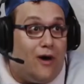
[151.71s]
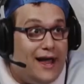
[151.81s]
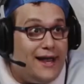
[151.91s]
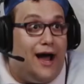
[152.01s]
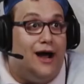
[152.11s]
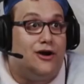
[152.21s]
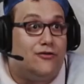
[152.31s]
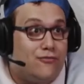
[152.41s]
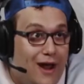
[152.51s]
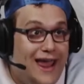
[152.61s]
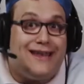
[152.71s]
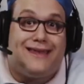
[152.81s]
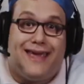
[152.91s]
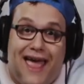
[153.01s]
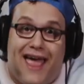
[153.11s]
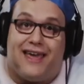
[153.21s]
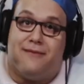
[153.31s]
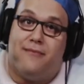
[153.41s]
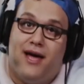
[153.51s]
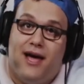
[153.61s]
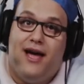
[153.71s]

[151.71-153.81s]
What a great game!